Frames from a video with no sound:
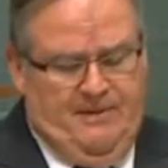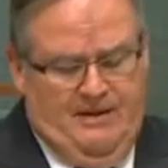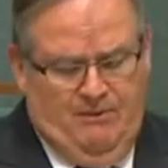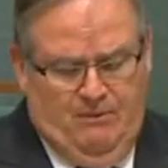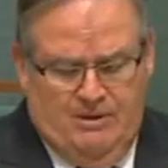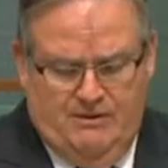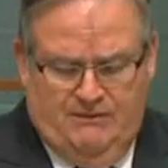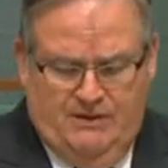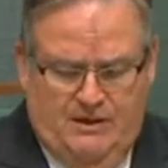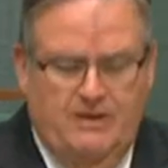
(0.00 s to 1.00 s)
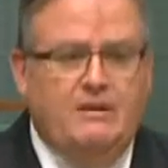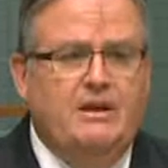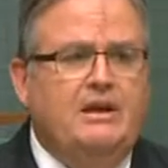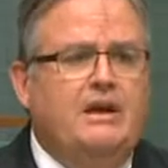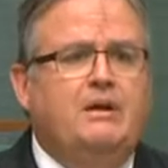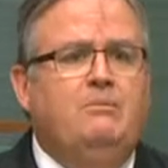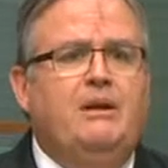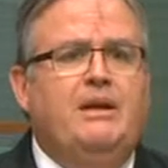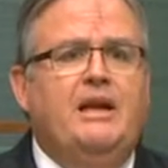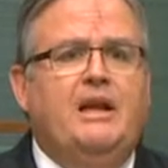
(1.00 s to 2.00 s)
if it wasn't for the
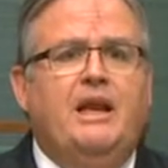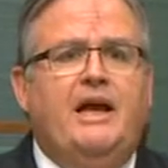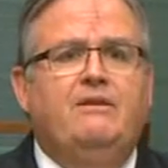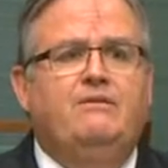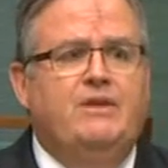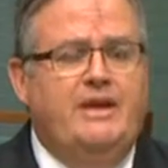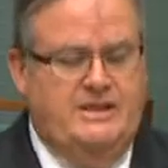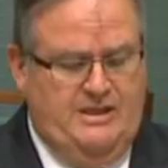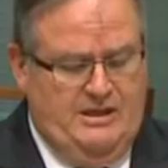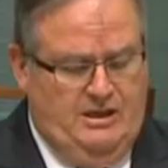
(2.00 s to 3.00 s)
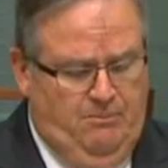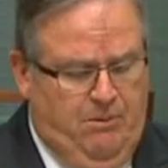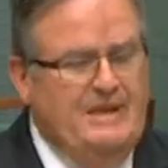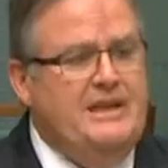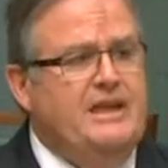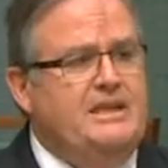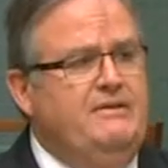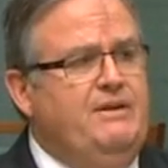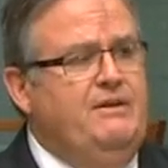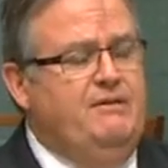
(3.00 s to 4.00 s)
complete and utter lack of transition and the complete
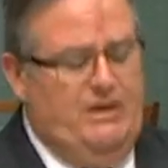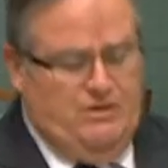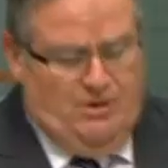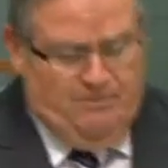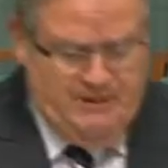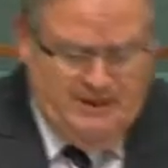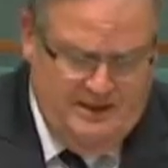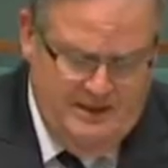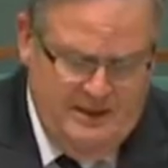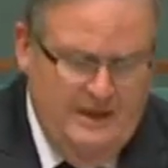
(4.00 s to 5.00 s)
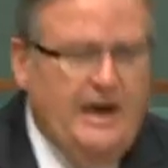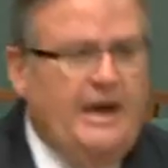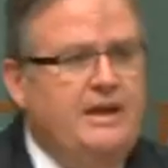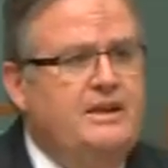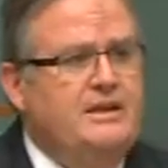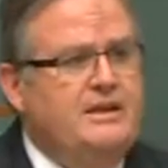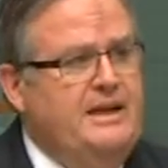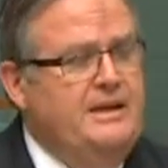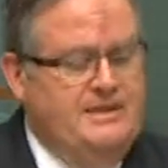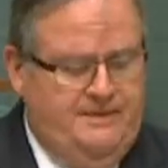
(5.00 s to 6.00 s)
negativity of those opposite and in the
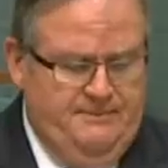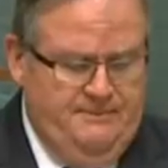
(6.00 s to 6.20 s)
Senate.